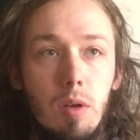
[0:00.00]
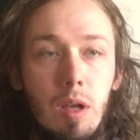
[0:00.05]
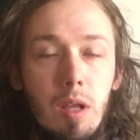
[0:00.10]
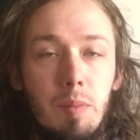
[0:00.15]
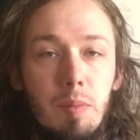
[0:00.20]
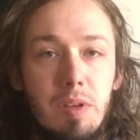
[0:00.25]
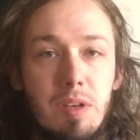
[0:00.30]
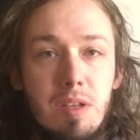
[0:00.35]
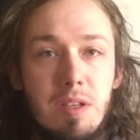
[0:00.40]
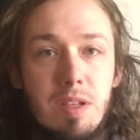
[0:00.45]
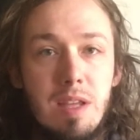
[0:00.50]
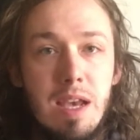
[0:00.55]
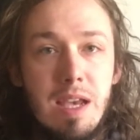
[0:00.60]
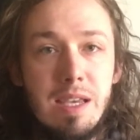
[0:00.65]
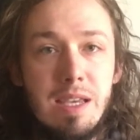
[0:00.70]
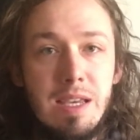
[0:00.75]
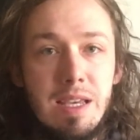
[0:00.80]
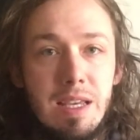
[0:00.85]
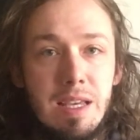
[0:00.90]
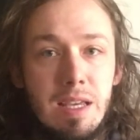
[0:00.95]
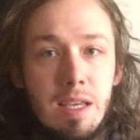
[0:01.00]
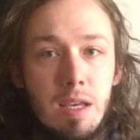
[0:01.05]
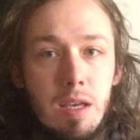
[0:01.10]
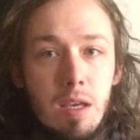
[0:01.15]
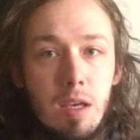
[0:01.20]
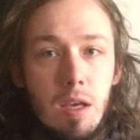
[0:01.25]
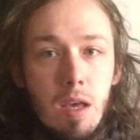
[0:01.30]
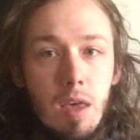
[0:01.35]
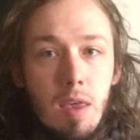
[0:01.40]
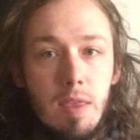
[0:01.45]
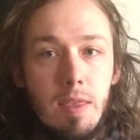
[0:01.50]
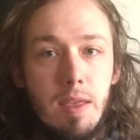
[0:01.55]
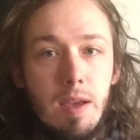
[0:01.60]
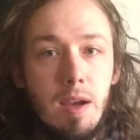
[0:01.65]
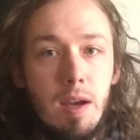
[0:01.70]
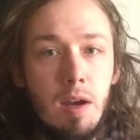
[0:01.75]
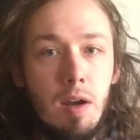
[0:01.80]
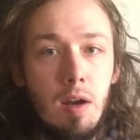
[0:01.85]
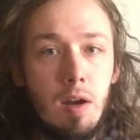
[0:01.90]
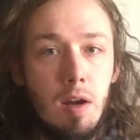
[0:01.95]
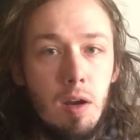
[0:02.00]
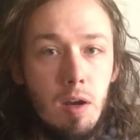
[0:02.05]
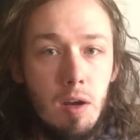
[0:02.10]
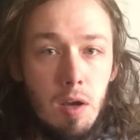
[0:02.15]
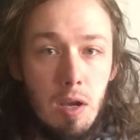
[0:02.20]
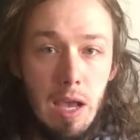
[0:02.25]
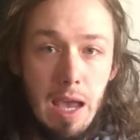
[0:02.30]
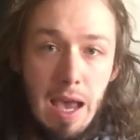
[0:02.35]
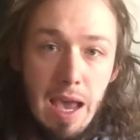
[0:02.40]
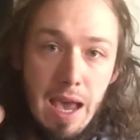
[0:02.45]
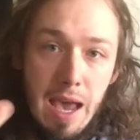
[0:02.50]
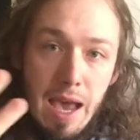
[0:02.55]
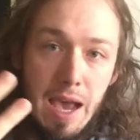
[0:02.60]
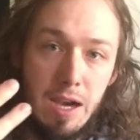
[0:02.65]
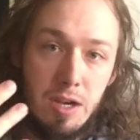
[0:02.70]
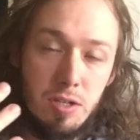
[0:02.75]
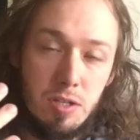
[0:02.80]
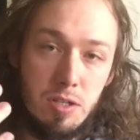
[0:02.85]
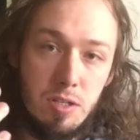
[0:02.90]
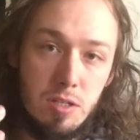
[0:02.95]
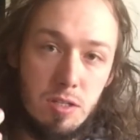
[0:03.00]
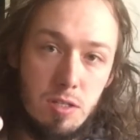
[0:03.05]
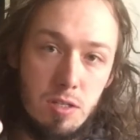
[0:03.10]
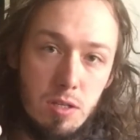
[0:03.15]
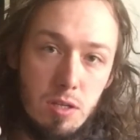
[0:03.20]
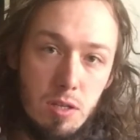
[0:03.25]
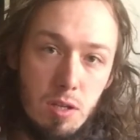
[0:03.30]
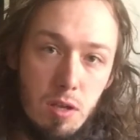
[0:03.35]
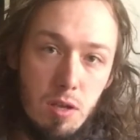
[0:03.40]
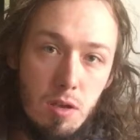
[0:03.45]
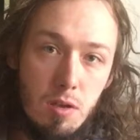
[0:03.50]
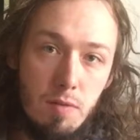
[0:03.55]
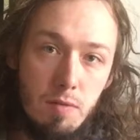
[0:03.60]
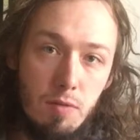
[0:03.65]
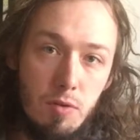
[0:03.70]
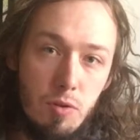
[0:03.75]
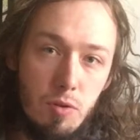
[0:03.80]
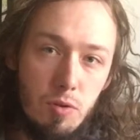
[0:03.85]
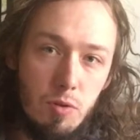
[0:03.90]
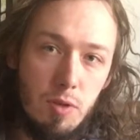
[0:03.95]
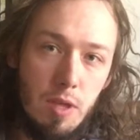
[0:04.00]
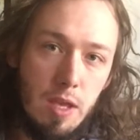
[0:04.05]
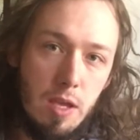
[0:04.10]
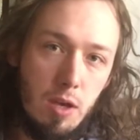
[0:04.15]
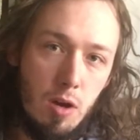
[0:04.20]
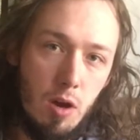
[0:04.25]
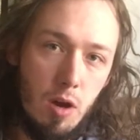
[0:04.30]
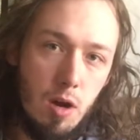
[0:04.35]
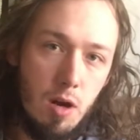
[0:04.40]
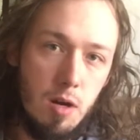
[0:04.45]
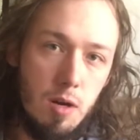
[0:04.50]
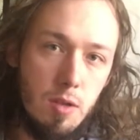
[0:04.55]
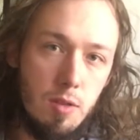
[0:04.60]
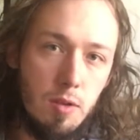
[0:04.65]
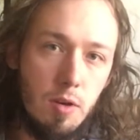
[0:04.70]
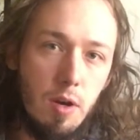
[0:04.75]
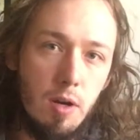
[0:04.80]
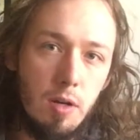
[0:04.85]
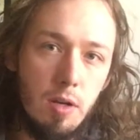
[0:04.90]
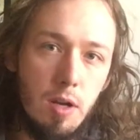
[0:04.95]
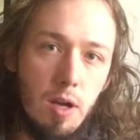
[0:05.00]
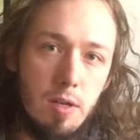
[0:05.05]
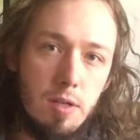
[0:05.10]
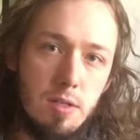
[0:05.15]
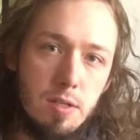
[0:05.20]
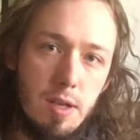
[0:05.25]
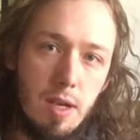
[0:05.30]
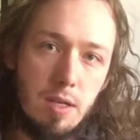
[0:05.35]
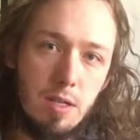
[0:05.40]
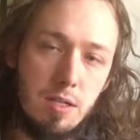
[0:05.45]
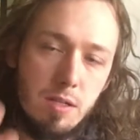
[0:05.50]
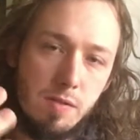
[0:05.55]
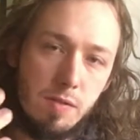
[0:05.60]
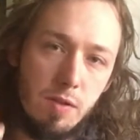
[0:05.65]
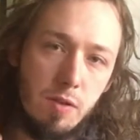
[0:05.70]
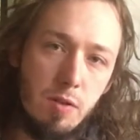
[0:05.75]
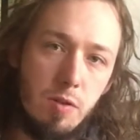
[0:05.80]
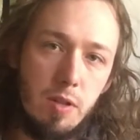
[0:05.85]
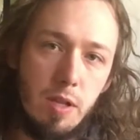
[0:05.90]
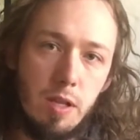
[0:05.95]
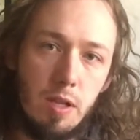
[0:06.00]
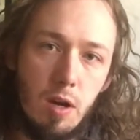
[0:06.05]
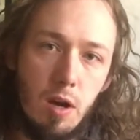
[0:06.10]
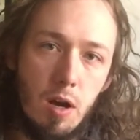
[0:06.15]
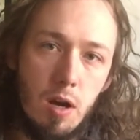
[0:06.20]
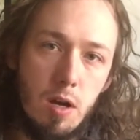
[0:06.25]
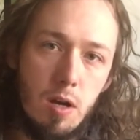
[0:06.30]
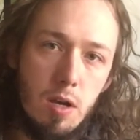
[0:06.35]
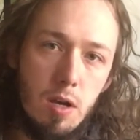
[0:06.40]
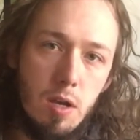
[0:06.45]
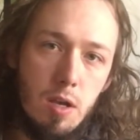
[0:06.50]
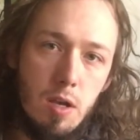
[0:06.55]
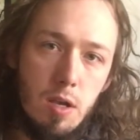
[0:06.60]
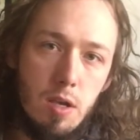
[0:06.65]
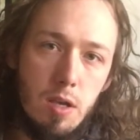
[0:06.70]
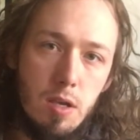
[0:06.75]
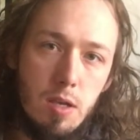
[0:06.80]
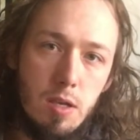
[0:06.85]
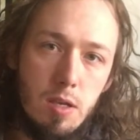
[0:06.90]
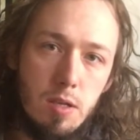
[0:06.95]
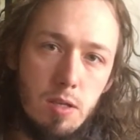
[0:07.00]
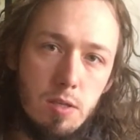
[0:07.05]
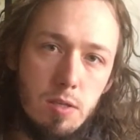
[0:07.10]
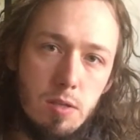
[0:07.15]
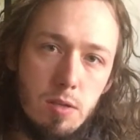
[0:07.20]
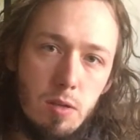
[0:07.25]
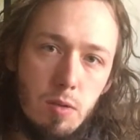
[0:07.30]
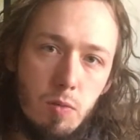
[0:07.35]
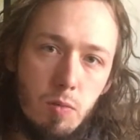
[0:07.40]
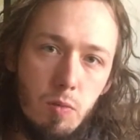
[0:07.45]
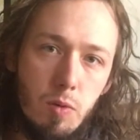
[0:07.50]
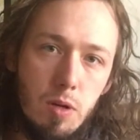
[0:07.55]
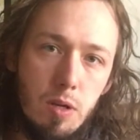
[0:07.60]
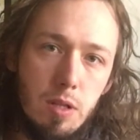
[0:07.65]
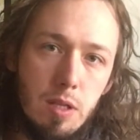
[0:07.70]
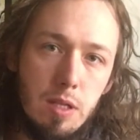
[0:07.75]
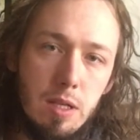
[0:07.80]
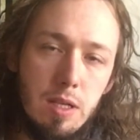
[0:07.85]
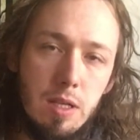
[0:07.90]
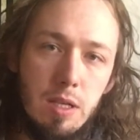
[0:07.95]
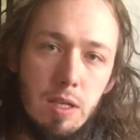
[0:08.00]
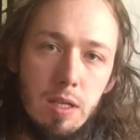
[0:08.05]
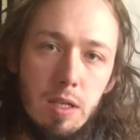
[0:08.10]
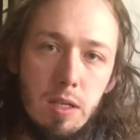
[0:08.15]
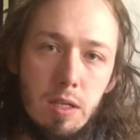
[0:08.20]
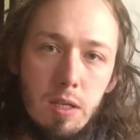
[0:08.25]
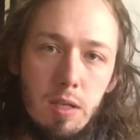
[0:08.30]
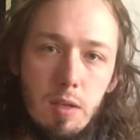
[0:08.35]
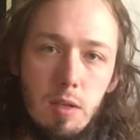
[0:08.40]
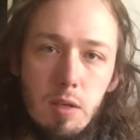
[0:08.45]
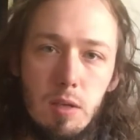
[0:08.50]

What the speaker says: And mistaking their actions for who they are, their unconscious actions for who they are, is one of the key